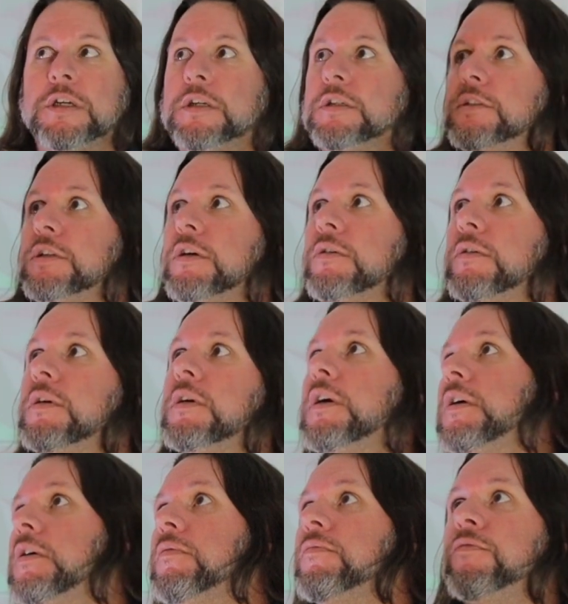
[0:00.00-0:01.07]
So
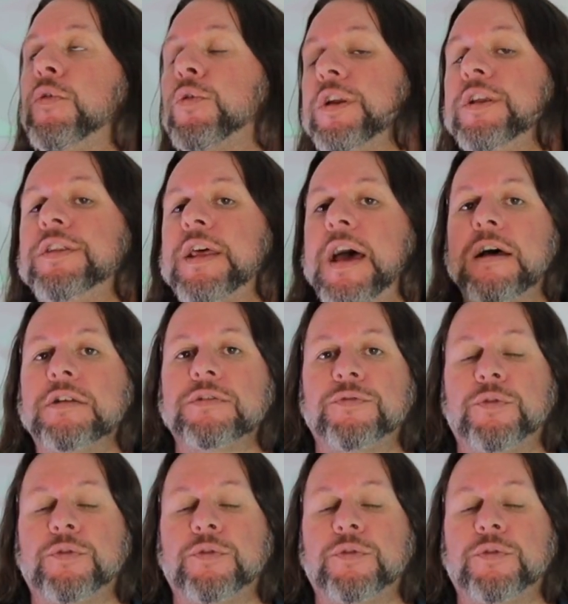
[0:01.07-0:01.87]
$40,000,